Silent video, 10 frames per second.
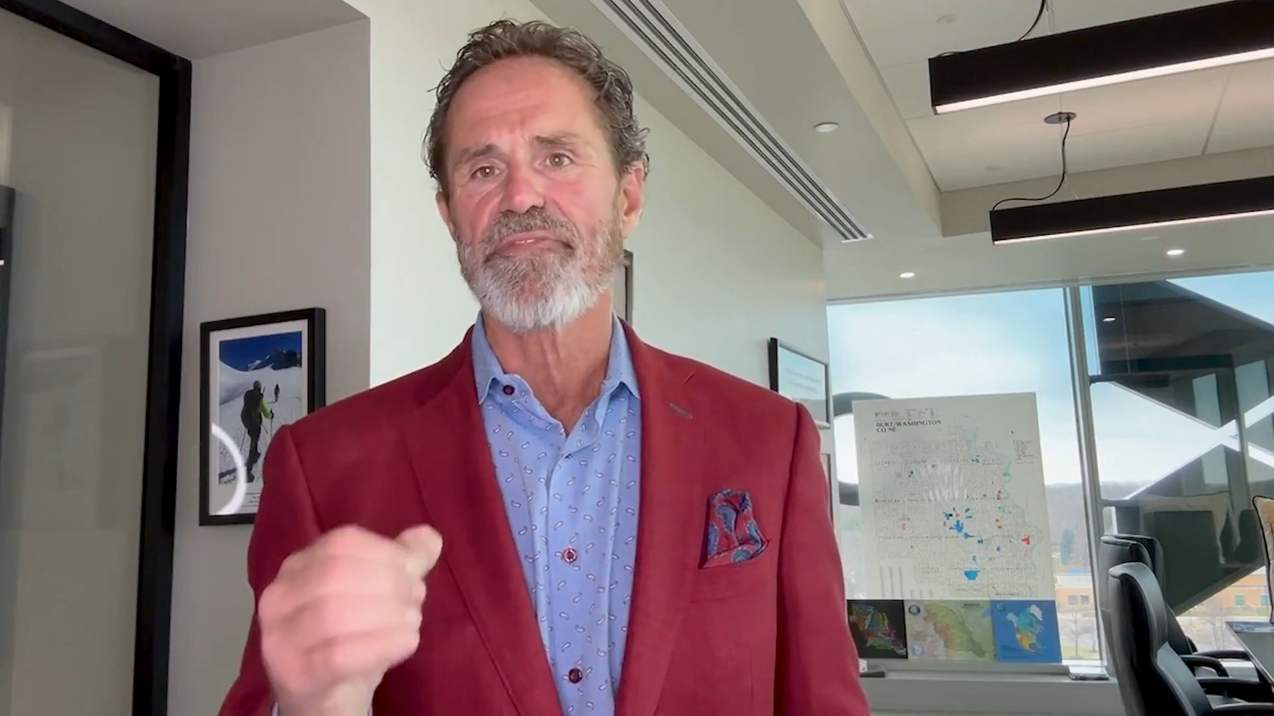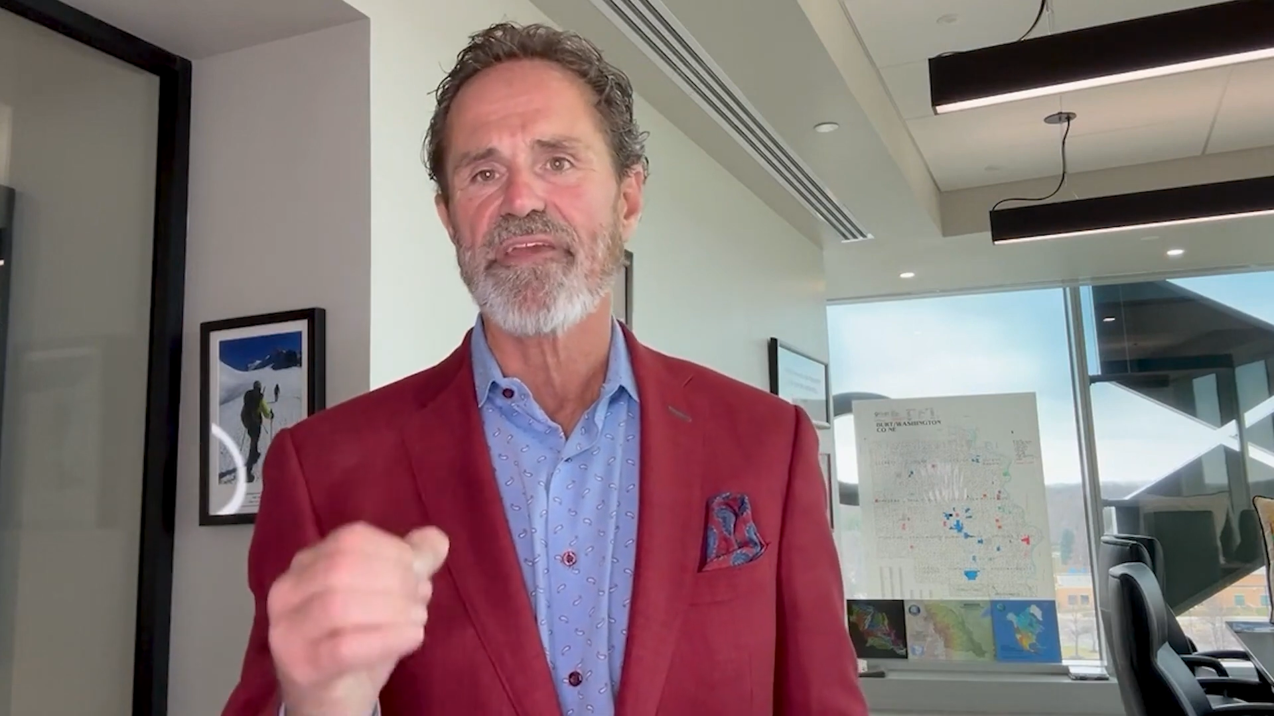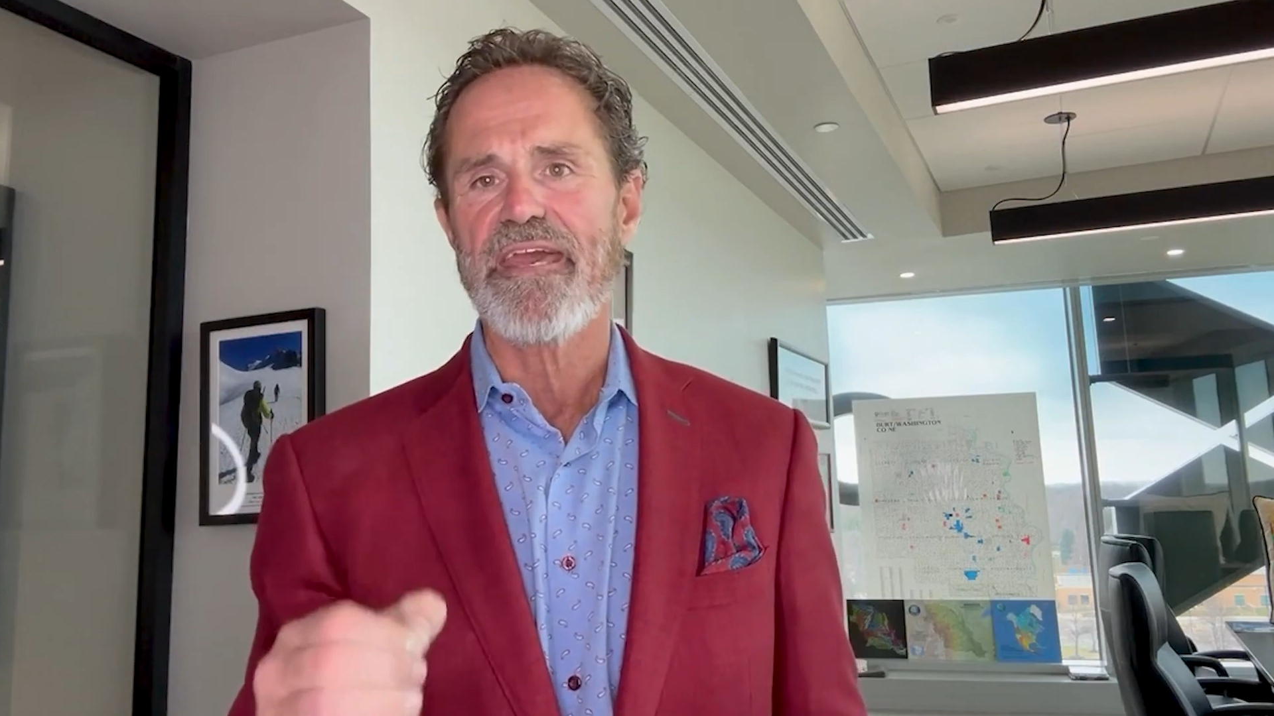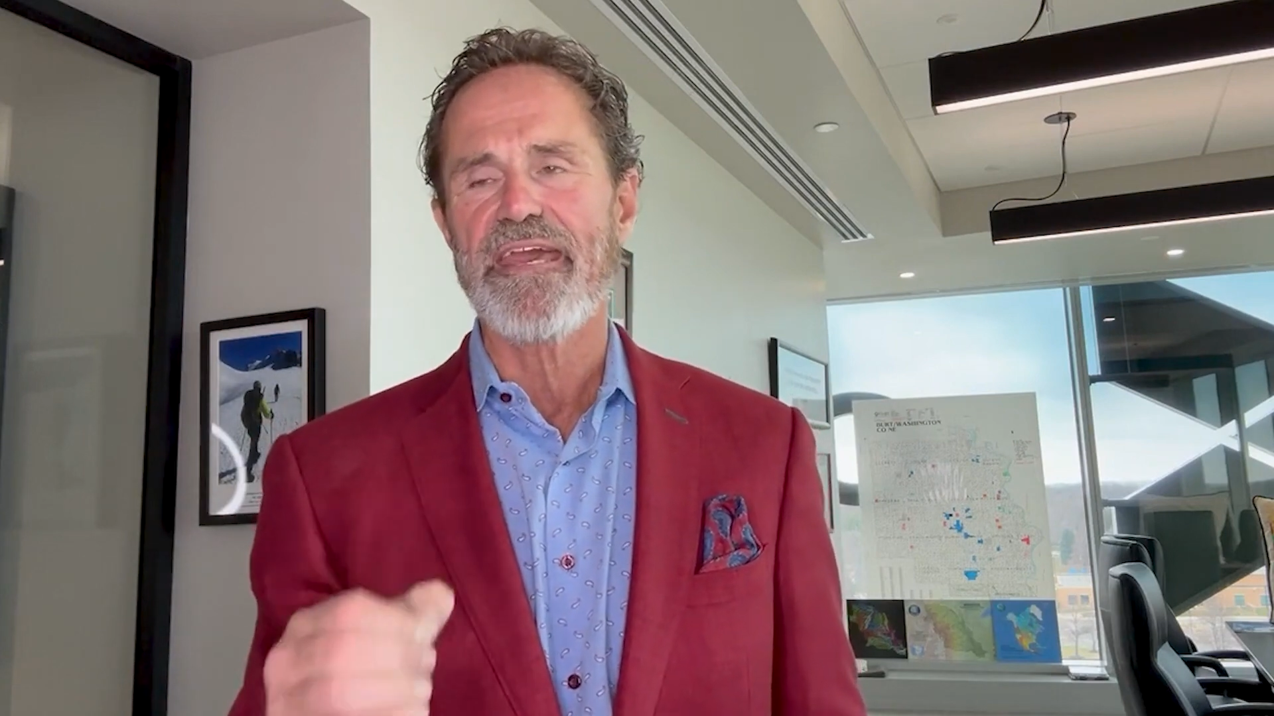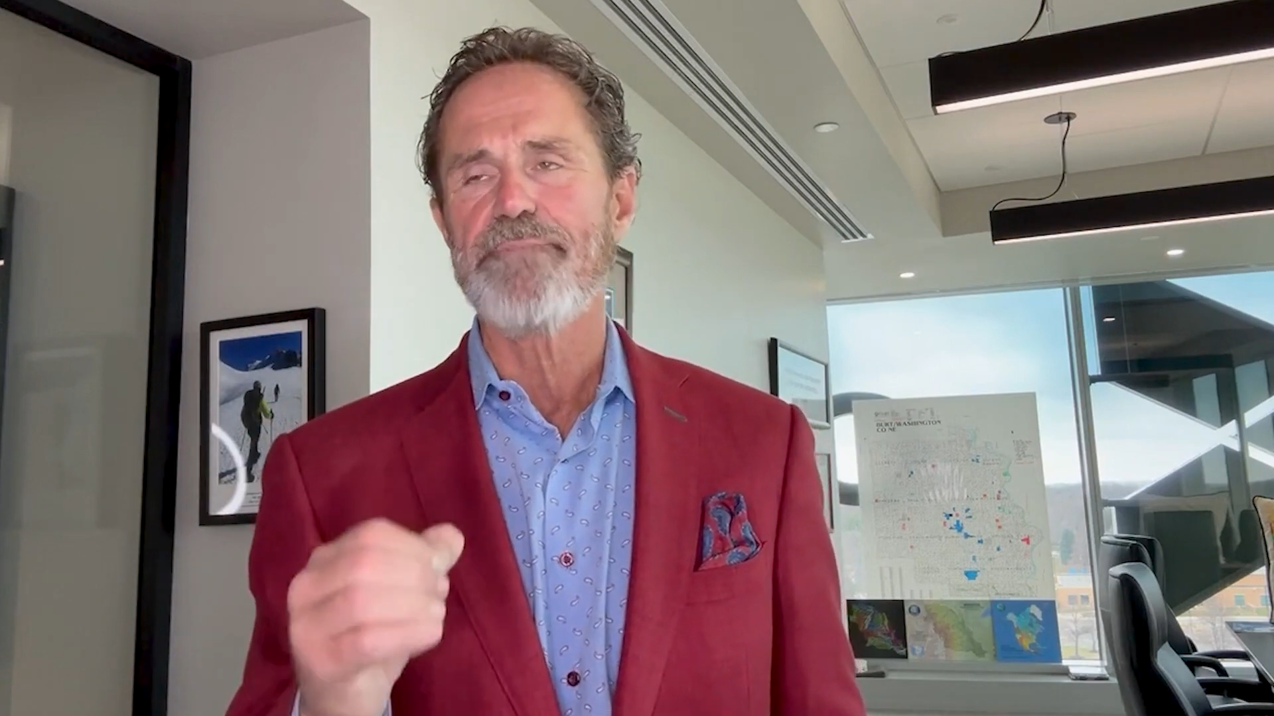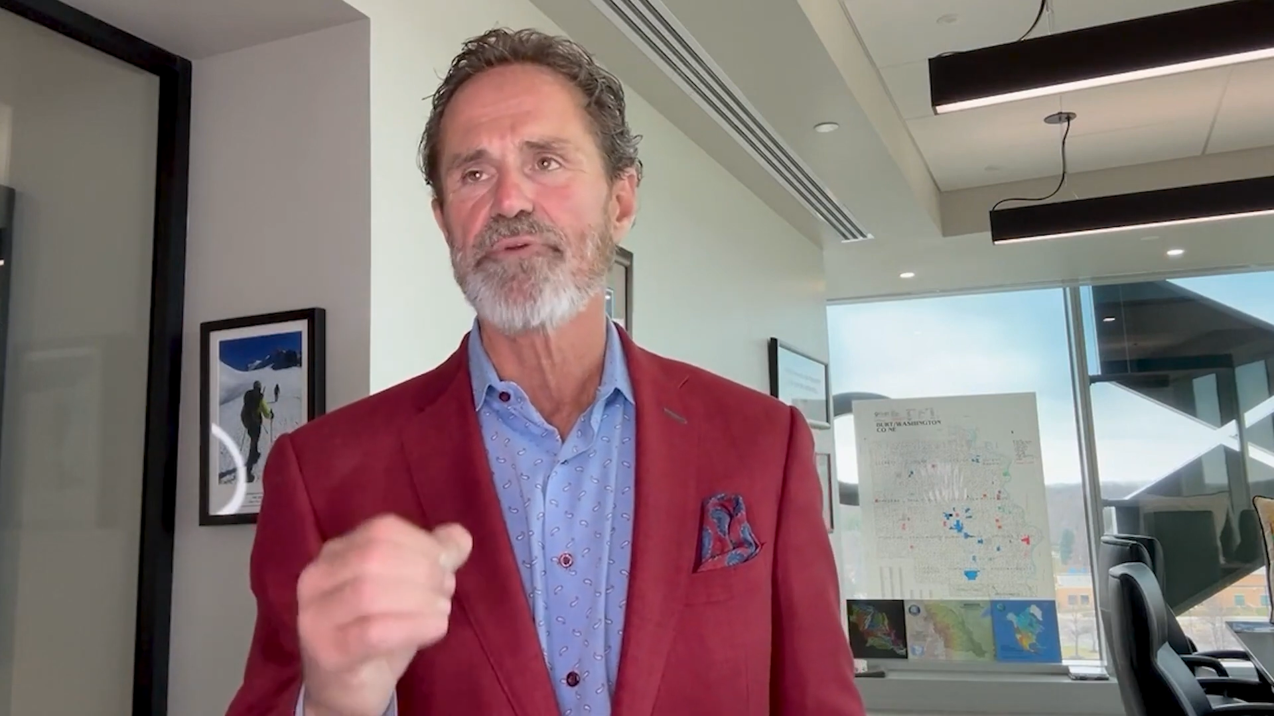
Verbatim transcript: with K